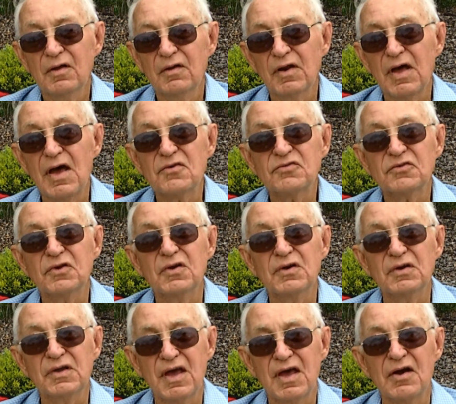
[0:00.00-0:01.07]
Alaska
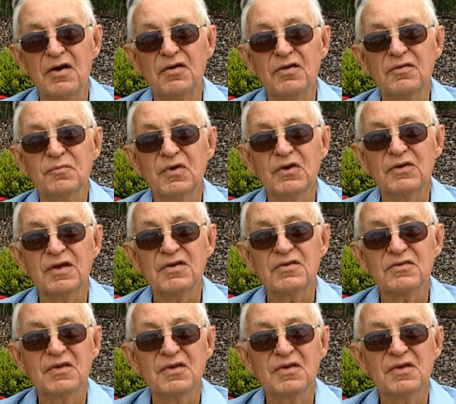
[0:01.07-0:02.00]
and Canada. But